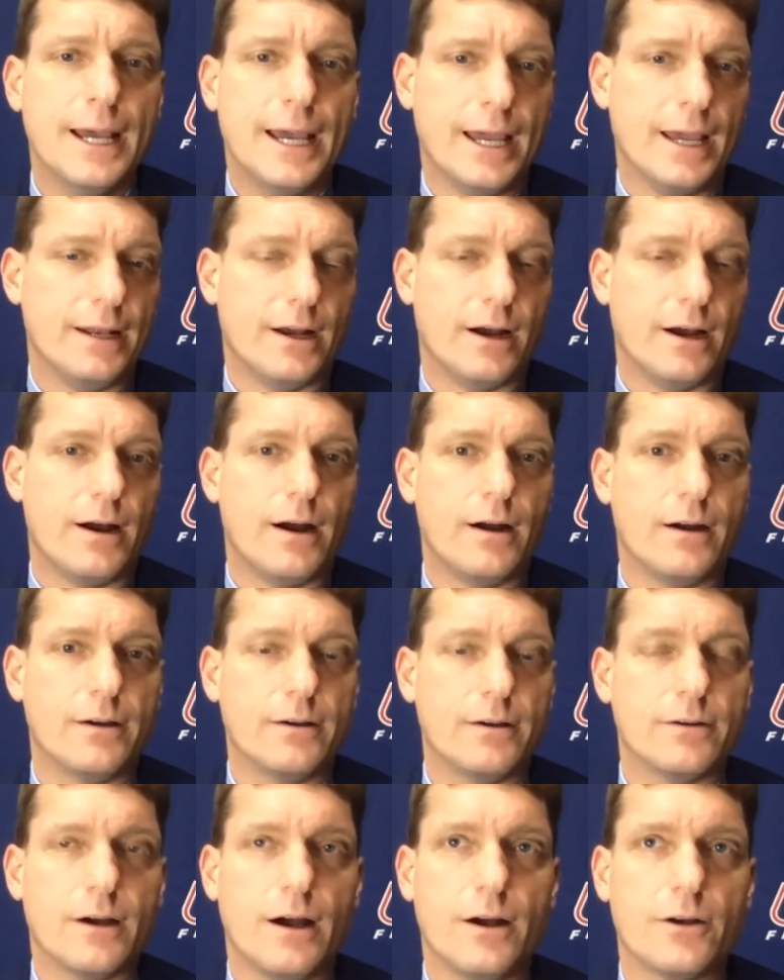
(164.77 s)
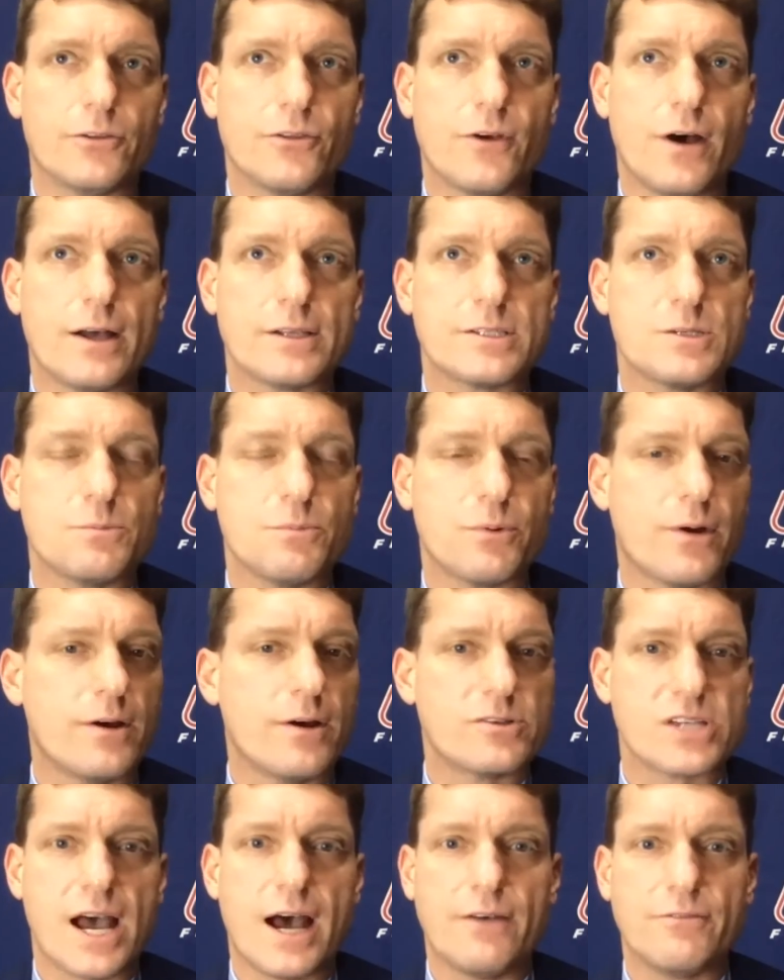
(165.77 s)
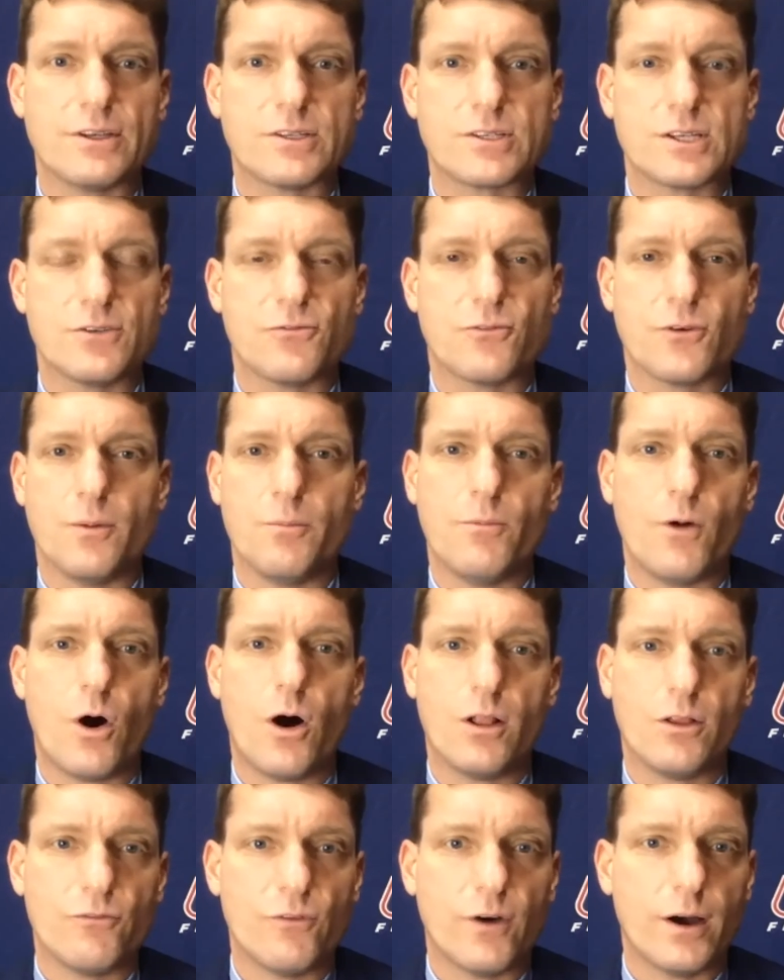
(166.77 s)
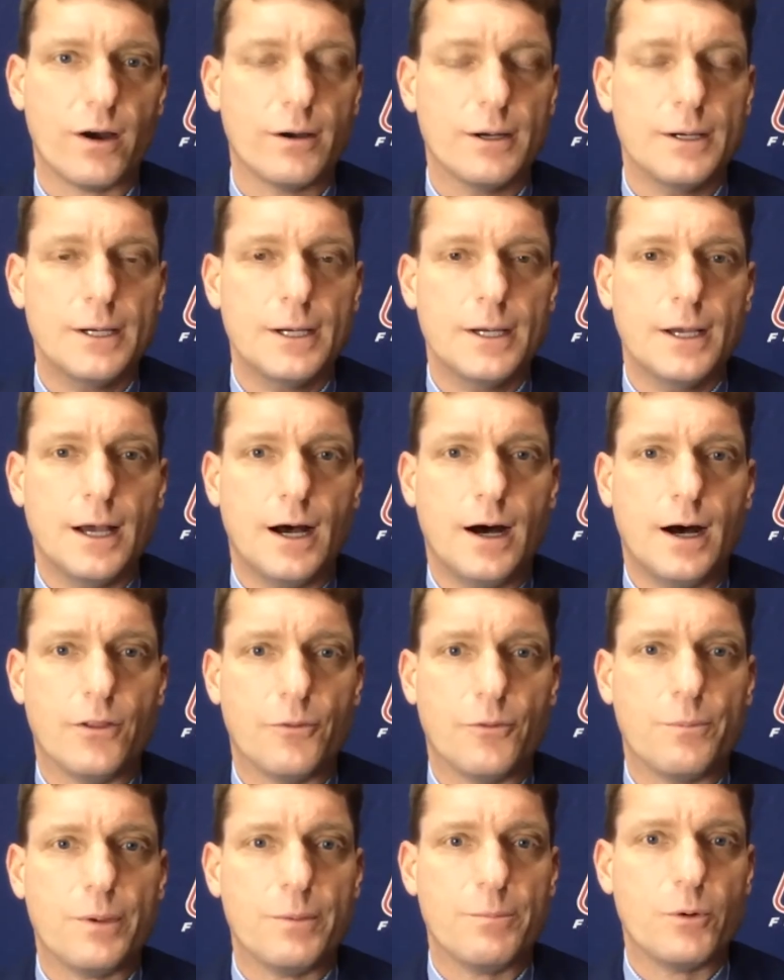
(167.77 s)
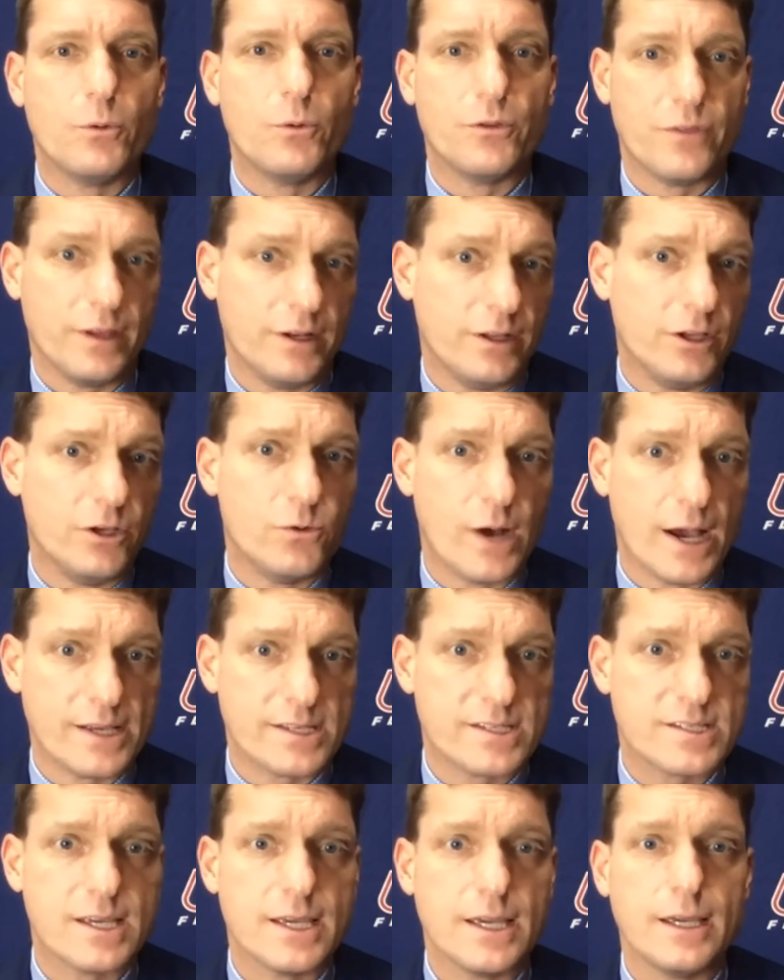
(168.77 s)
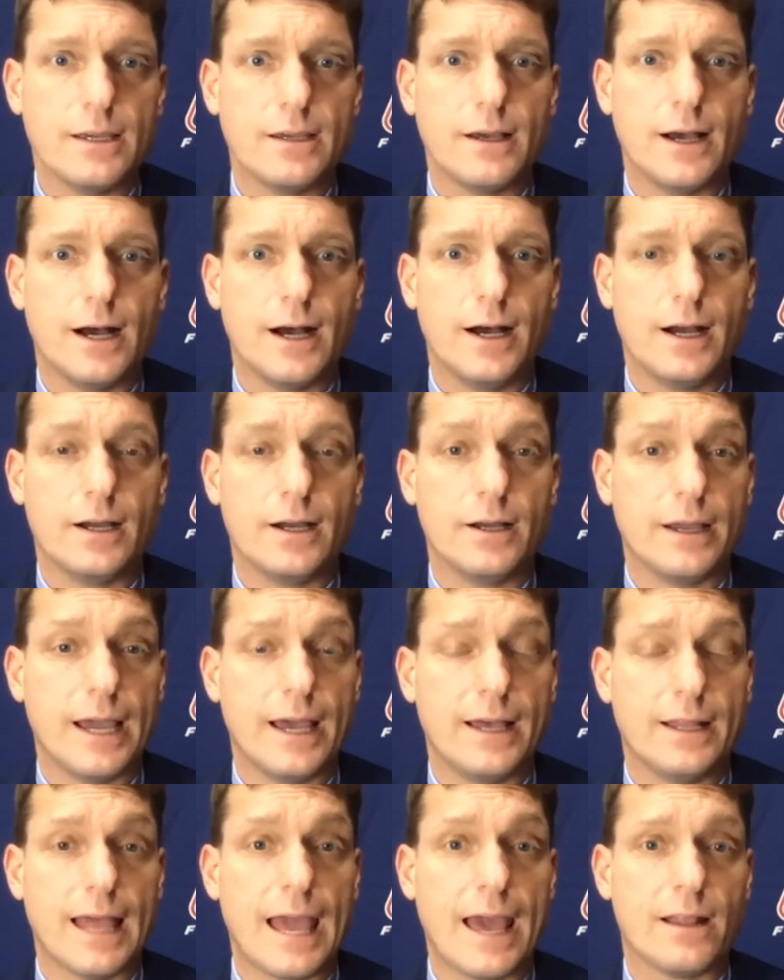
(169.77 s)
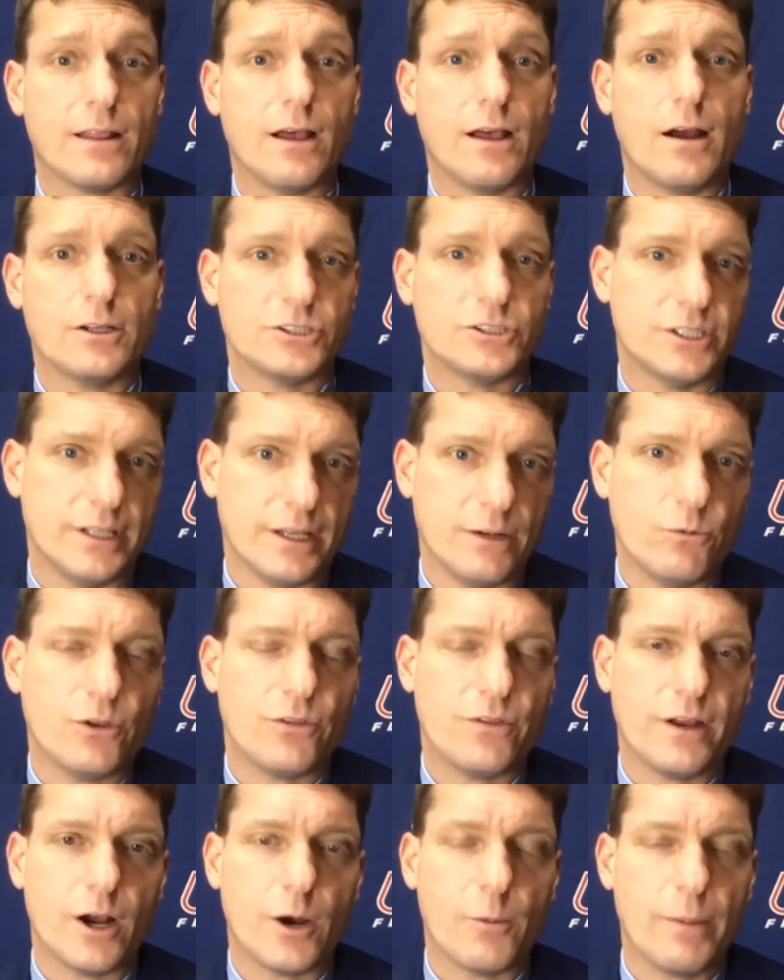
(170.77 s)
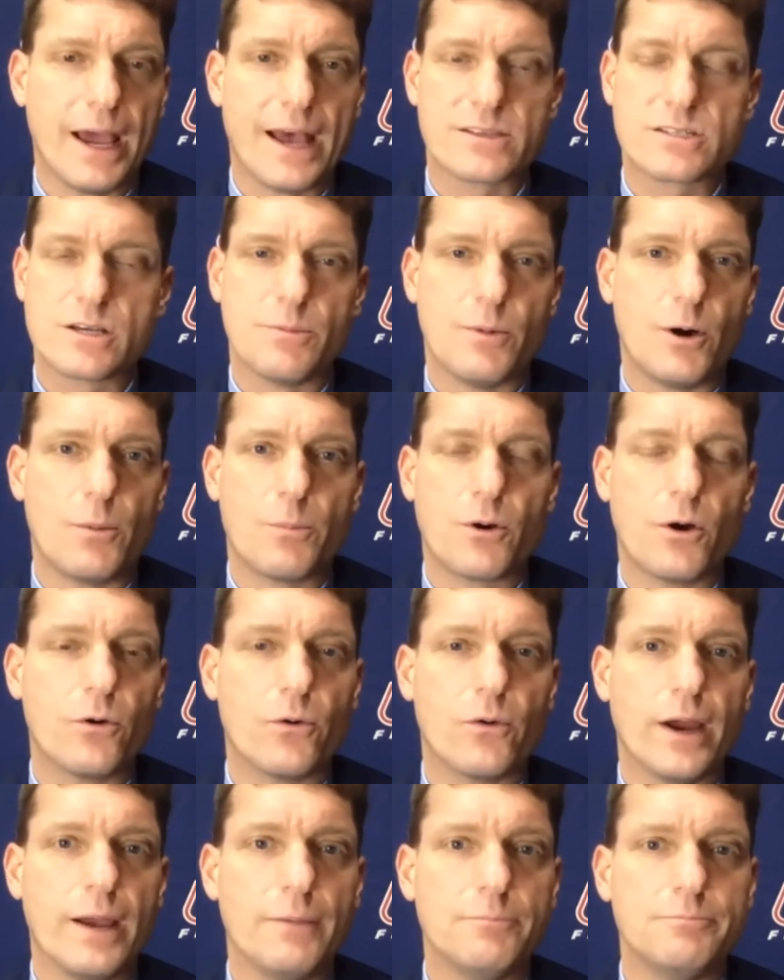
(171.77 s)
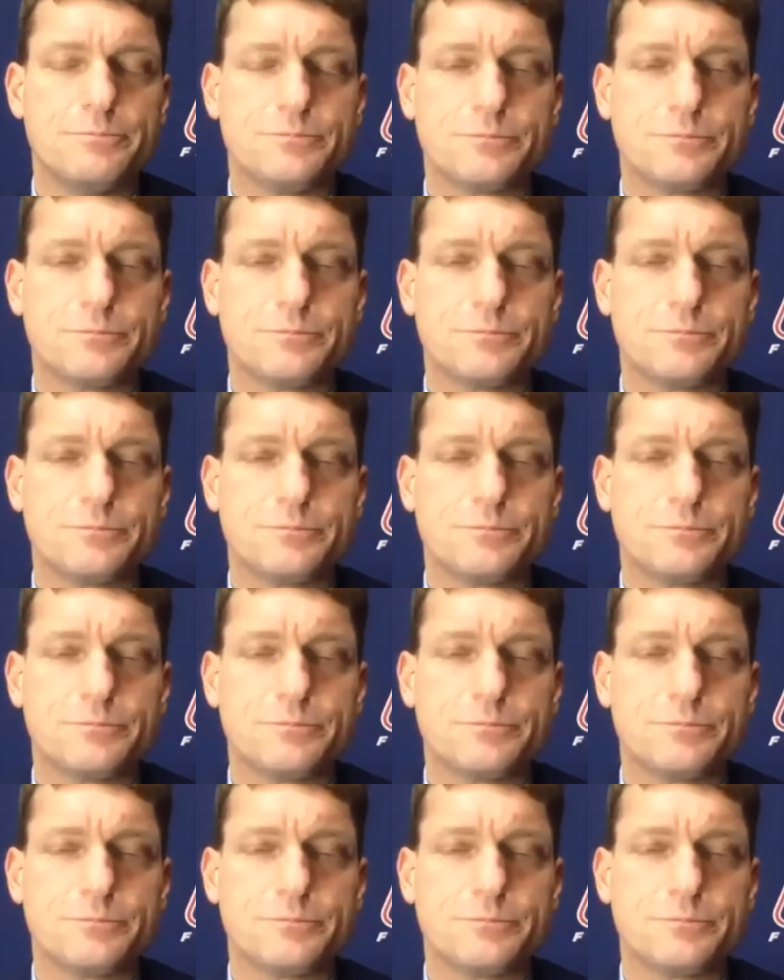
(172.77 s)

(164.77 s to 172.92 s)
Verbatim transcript: And our, our, our, thoughts and prayers, obviously, from all of our all the people within the UIC uh, at, at, large, and then within our basketball program,